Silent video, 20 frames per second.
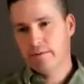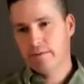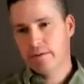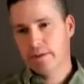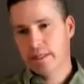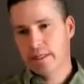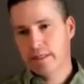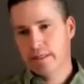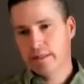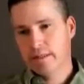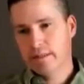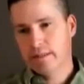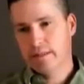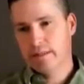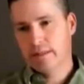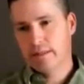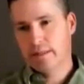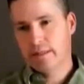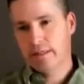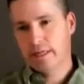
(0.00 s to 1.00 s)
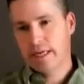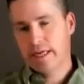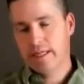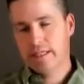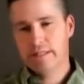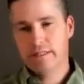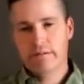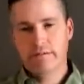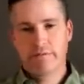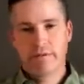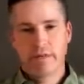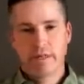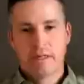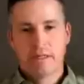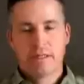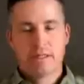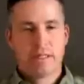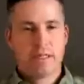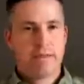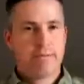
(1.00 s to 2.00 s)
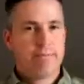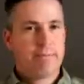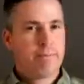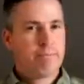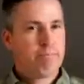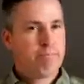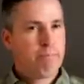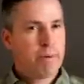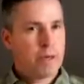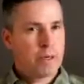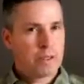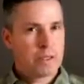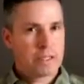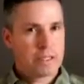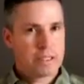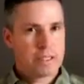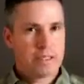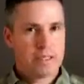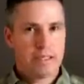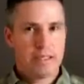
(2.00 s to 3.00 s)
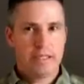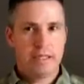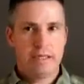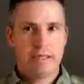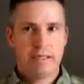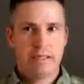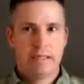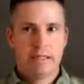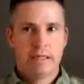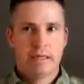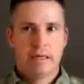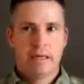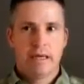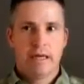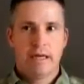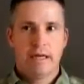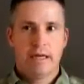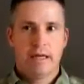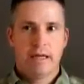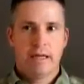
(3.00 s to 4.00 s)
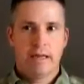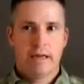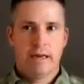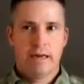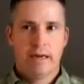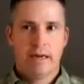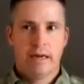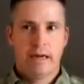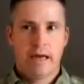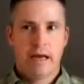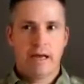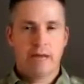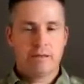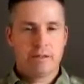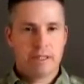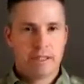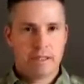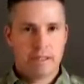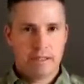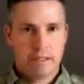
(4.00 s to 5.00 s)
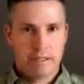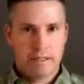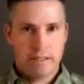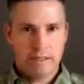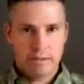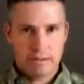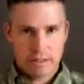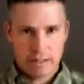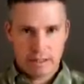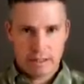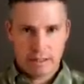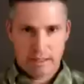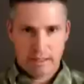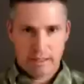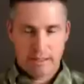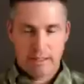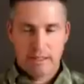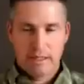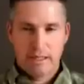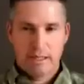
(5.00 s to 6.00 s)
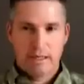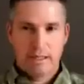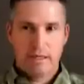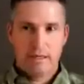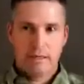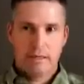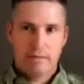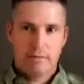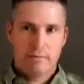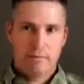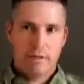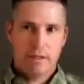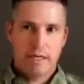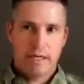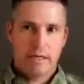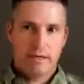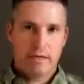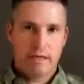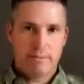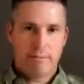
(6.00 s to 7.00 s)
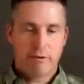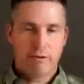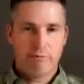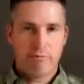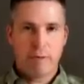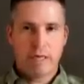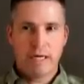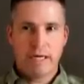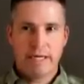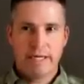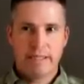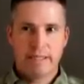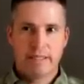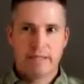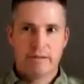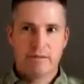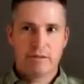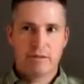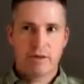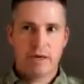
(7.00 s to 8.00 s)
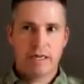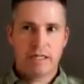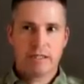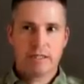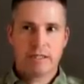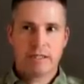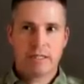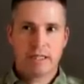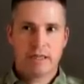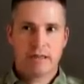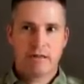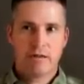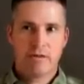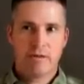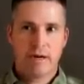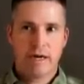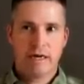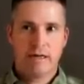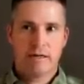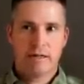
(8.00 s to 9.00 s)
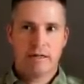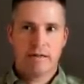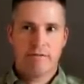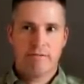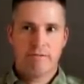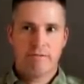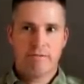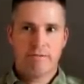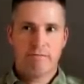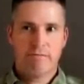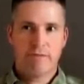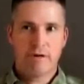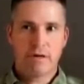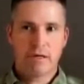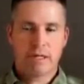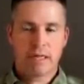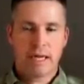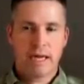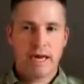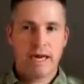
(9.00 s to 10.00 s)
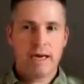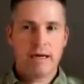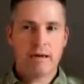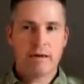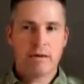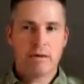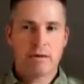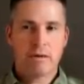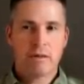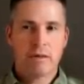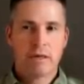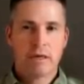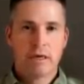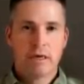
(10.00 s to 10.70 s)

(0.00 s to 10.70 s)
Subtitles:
like in the case of, say, Park City and Alta, Utah, they had a number of mines, and those are actually centered around a volcano.